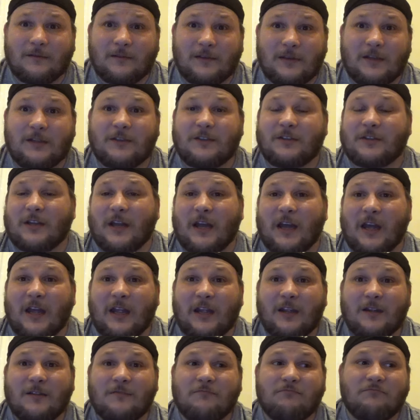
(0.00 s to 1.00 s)
each
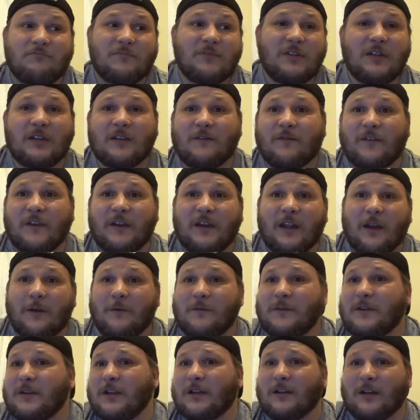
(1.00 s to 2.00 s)
day, did a
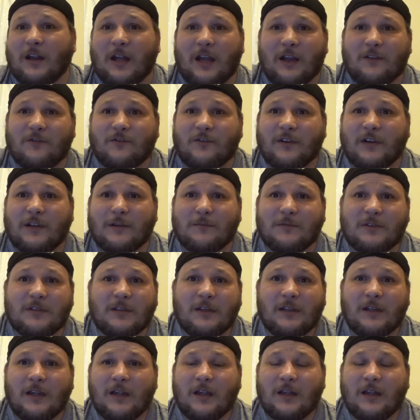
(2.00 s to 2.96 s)
video, did live streams.